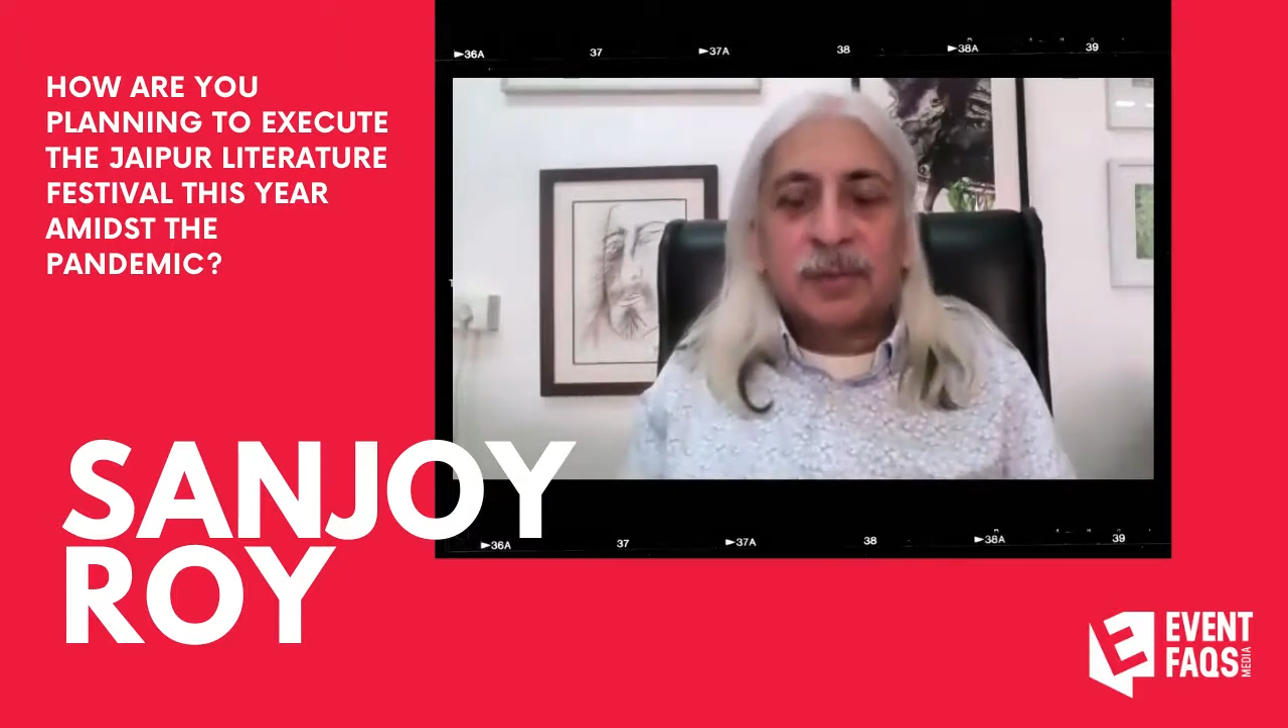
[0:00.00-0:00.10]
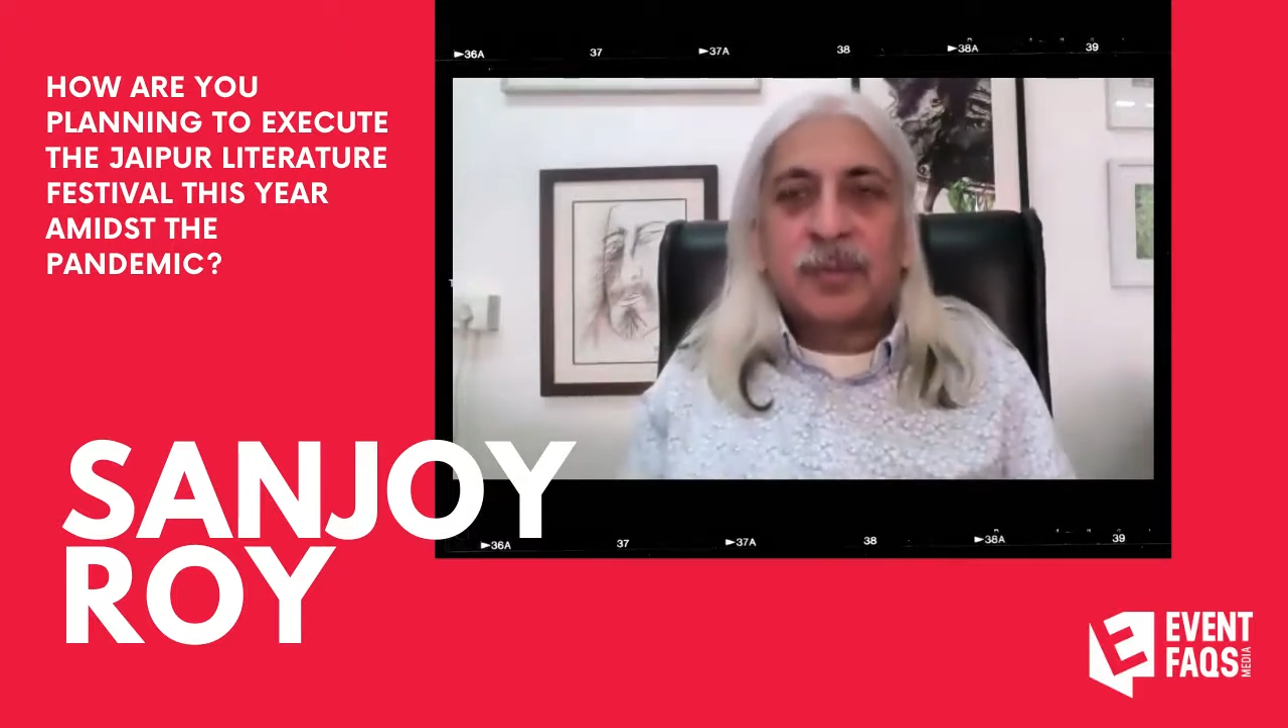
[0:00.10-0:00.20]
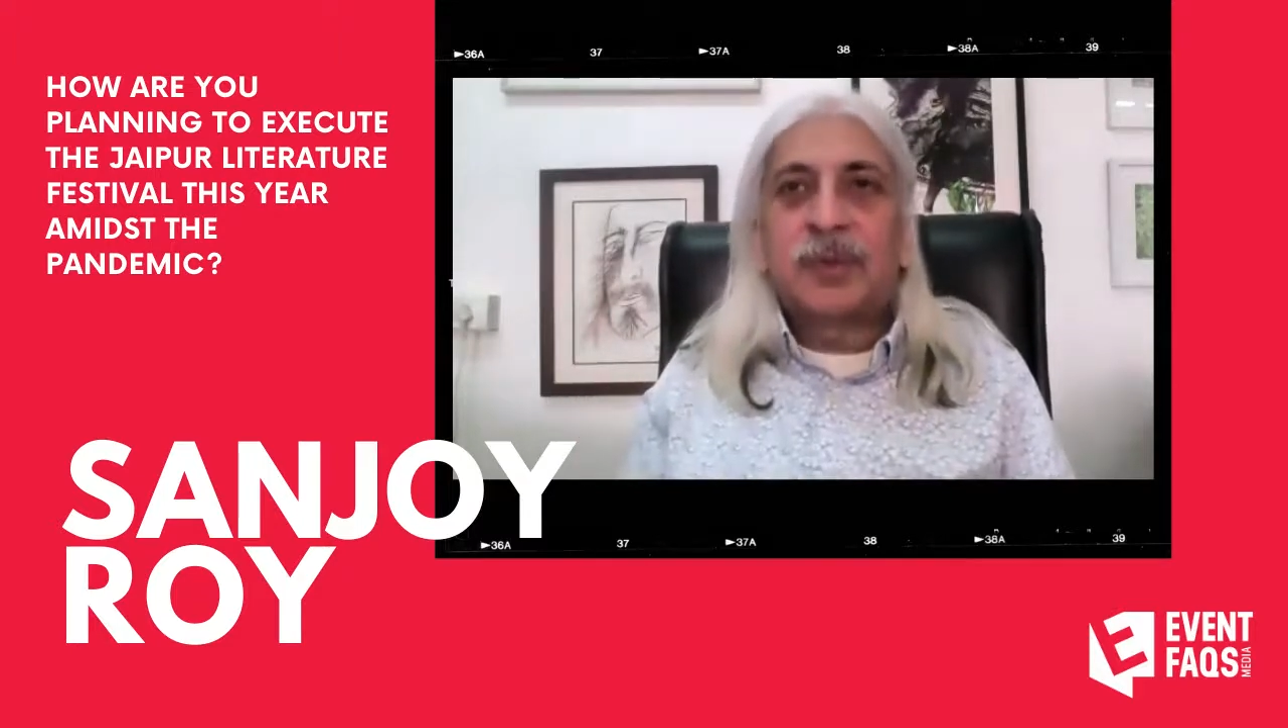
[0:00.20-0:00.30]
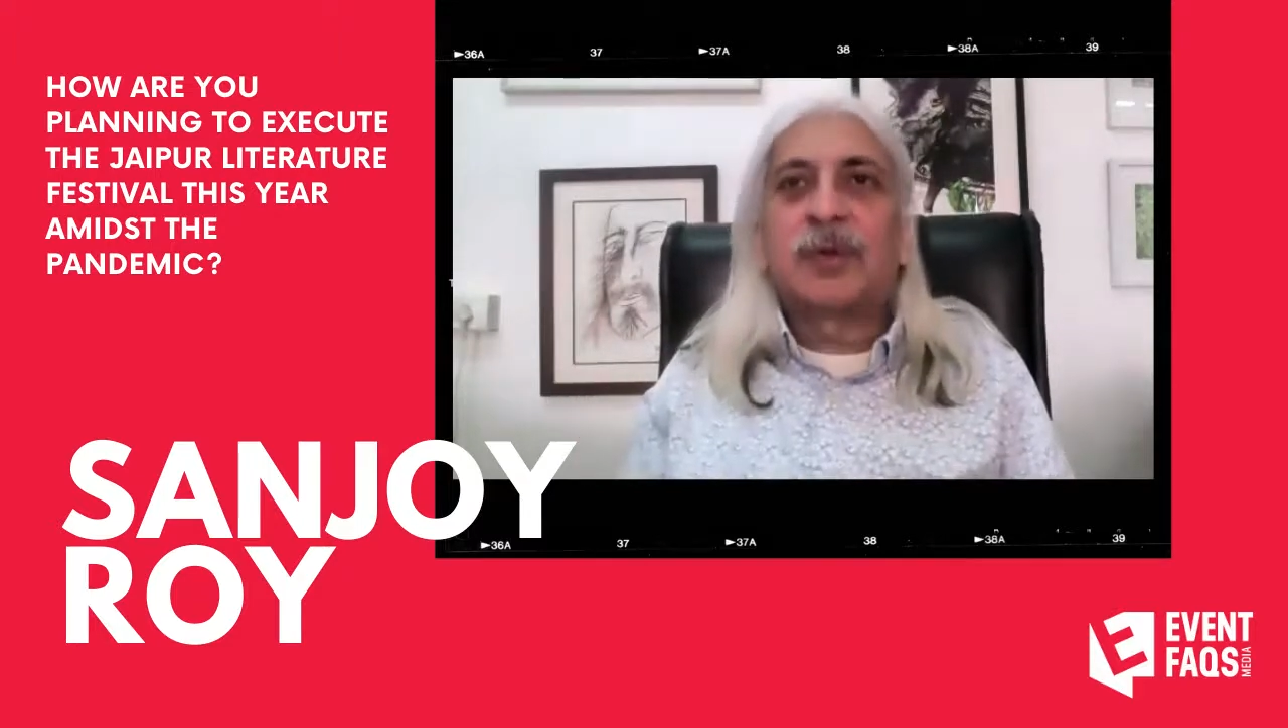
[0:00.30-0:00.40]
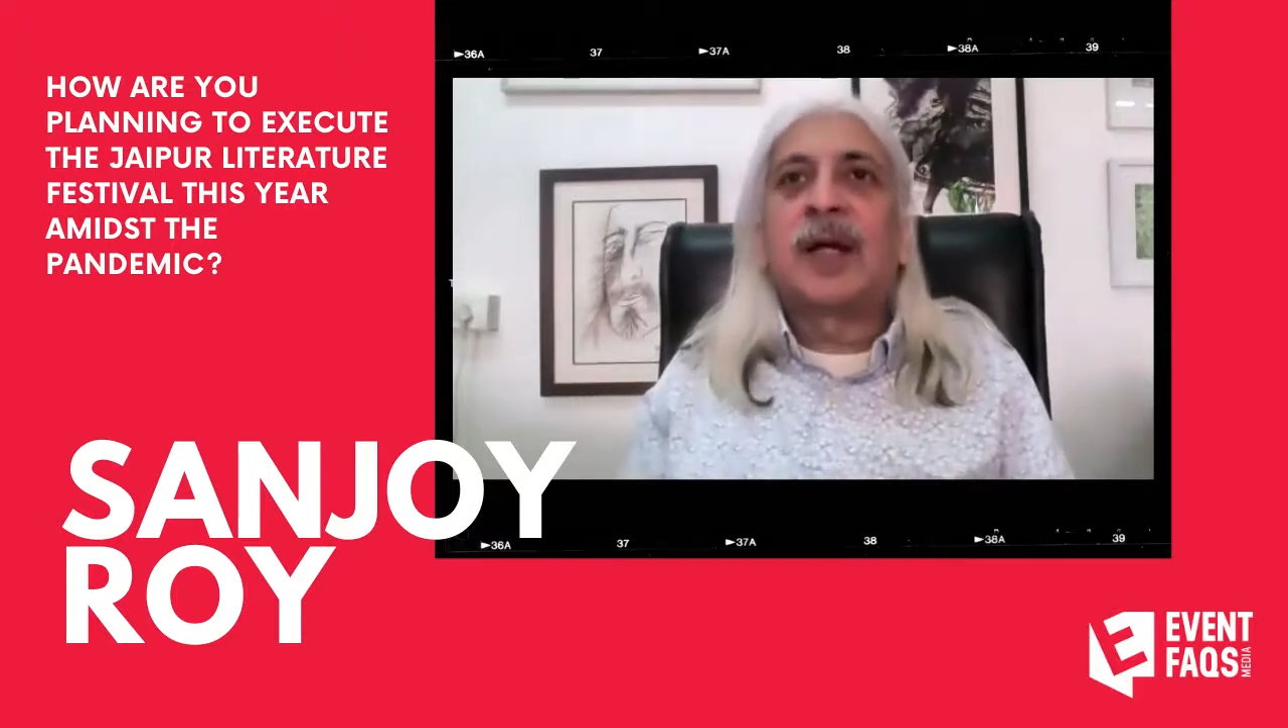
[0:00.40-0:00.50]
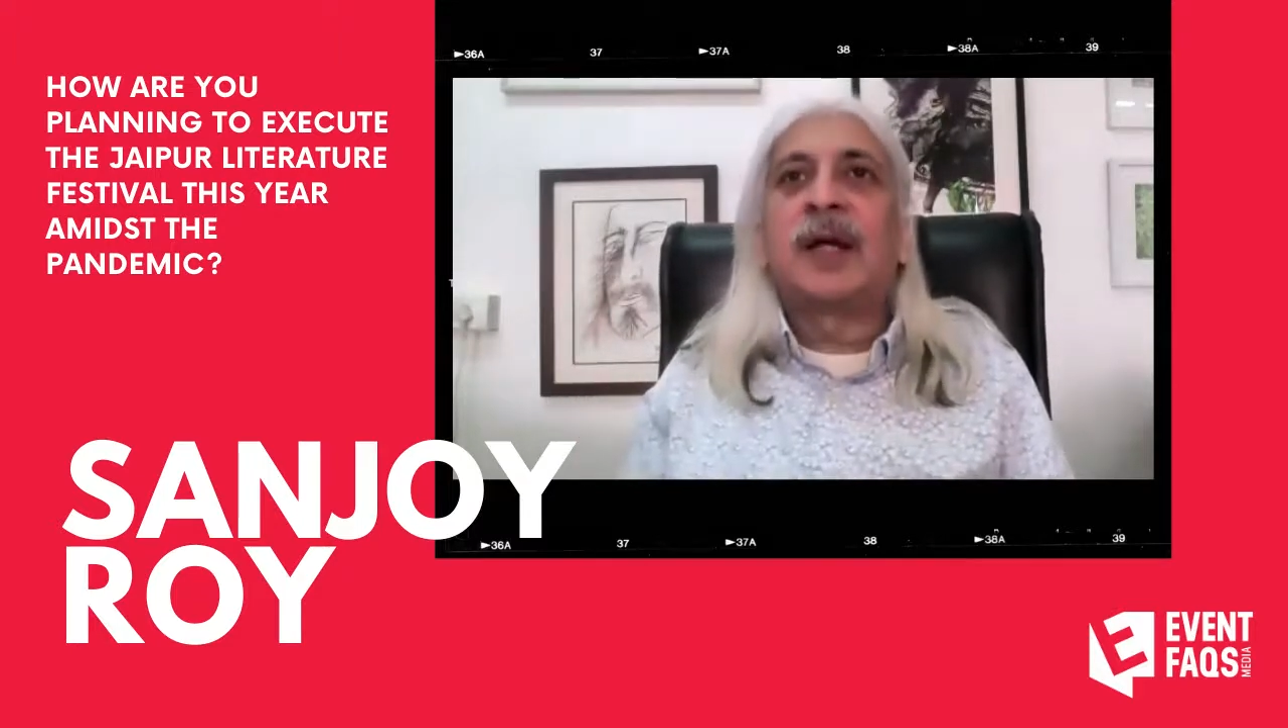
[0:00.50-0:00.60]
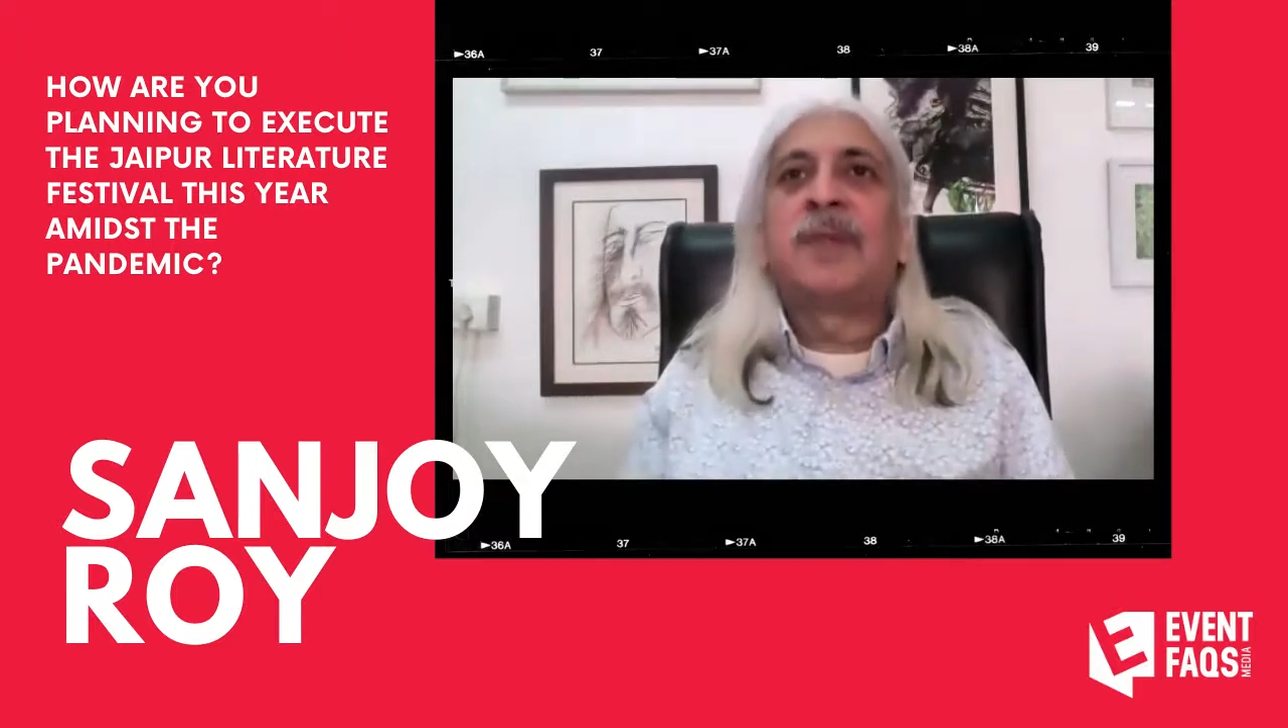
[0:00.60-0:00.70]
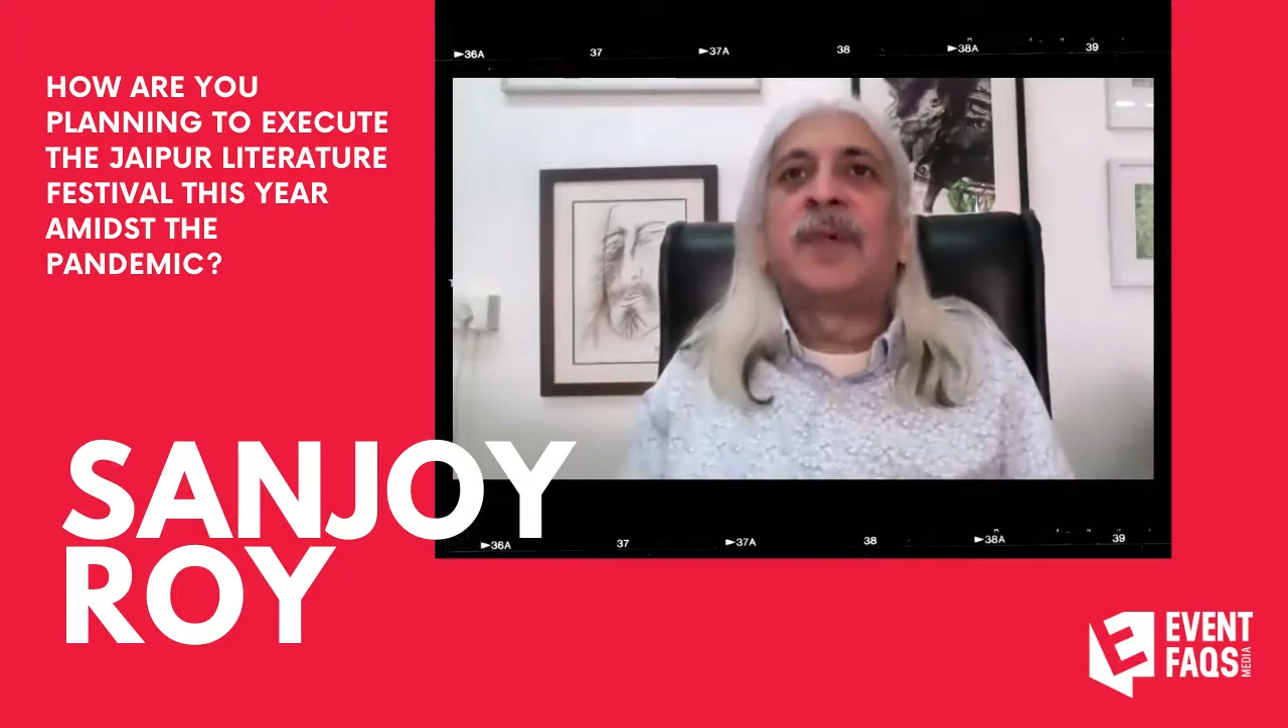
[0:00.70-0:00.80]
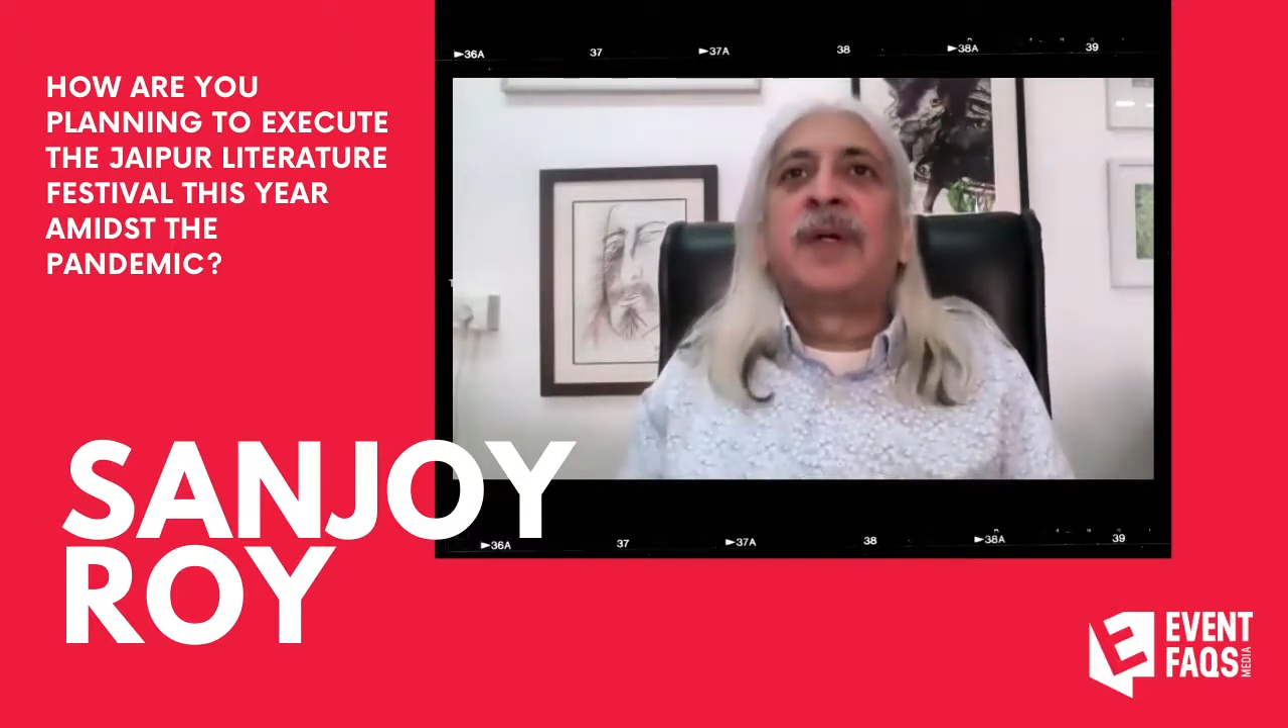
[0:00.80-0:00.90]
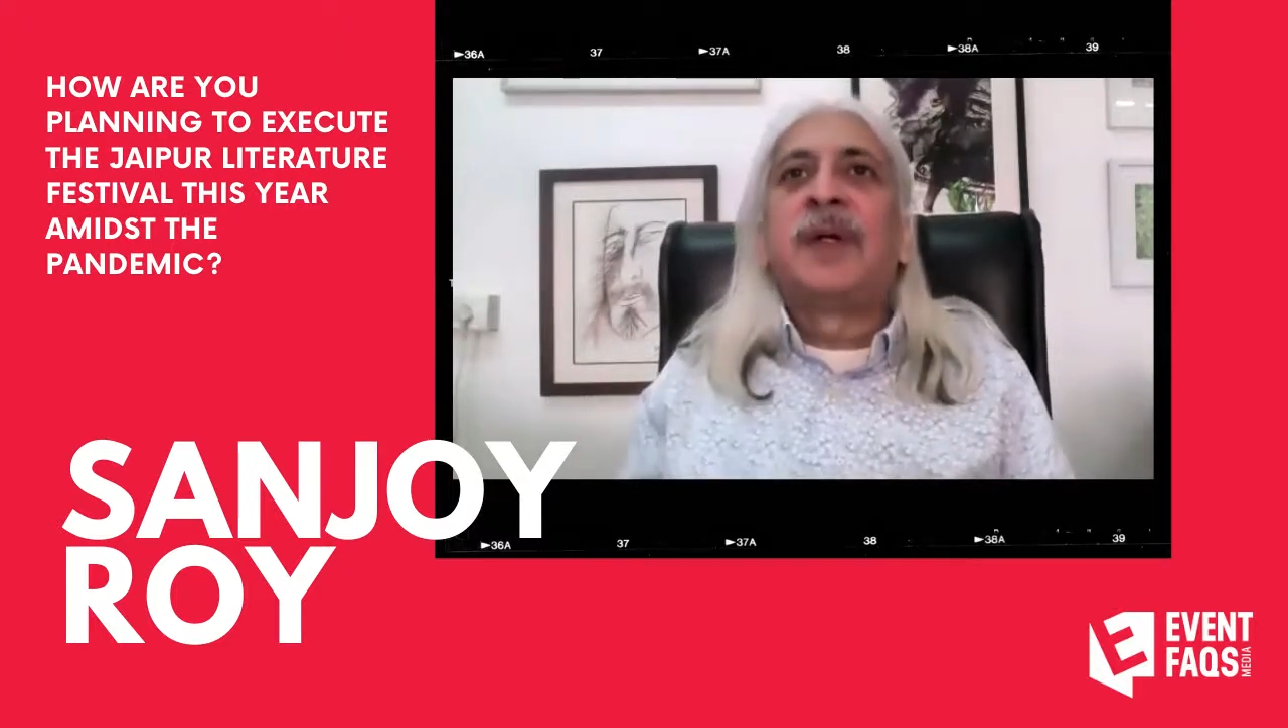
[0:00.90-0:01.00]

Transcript: program